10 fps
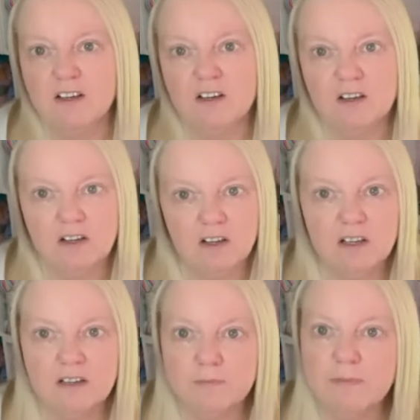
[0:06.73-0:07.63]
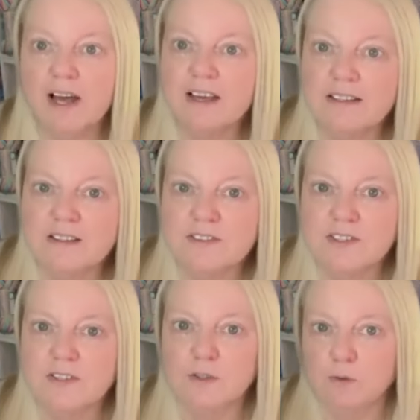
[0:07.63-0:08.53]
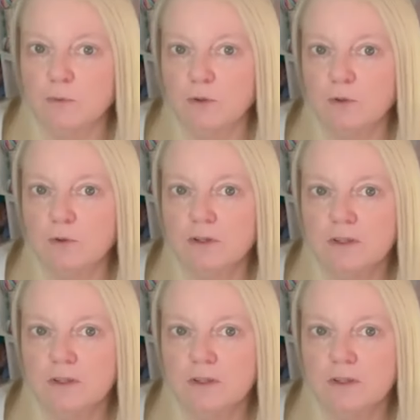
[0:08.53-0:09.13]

Ugh, back to normal.